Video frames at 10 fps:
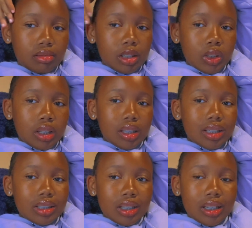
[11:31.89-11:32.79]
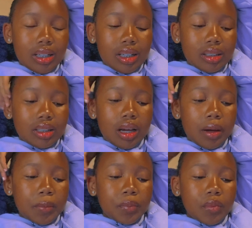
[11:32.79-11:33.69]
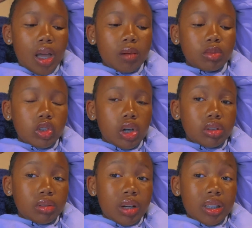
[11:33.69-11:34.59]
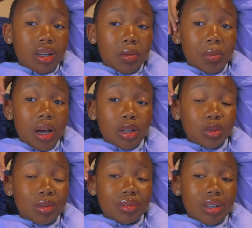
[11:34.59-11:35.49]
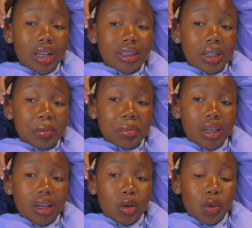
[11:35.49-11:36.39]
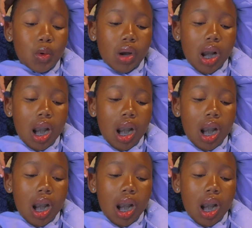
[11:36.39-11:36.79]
That's what they said. And yeah, I'm drowsy right now, but I don't feel like sleeping at all.